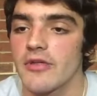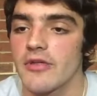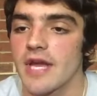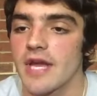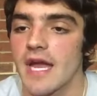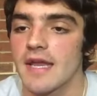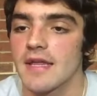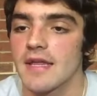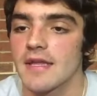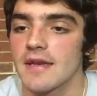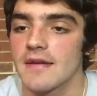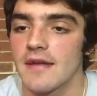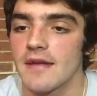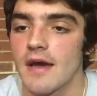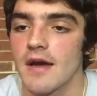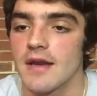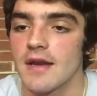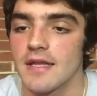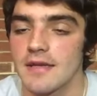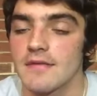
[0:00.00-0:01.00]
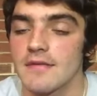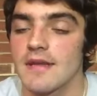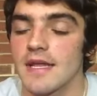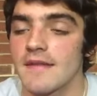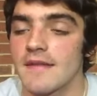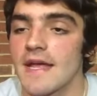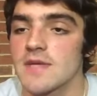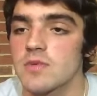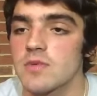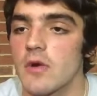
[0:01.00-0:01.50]
you got to get it done. And
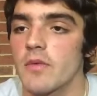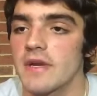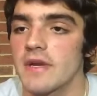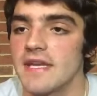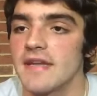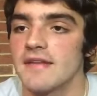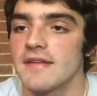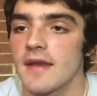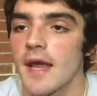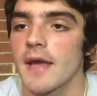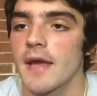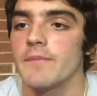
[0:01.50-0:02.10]
that's what we did tonight.